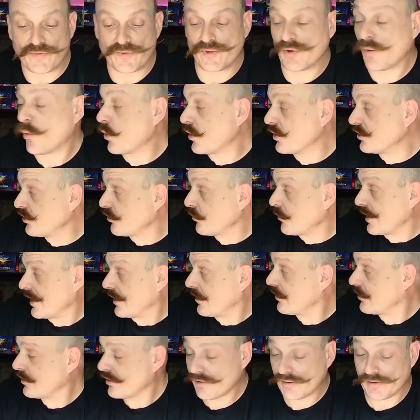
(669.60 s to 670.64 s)
Horns are
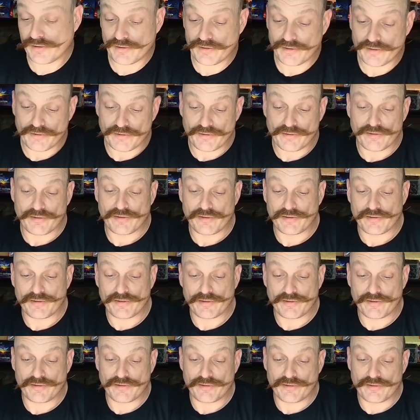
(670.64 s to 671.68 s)
rare.
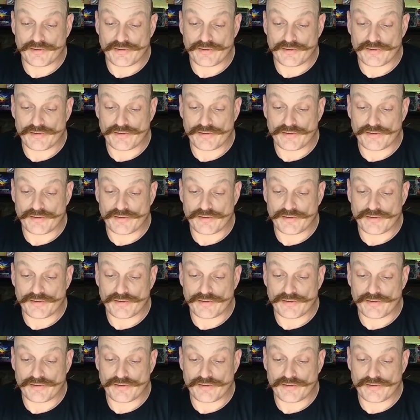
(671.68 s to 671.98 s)
True.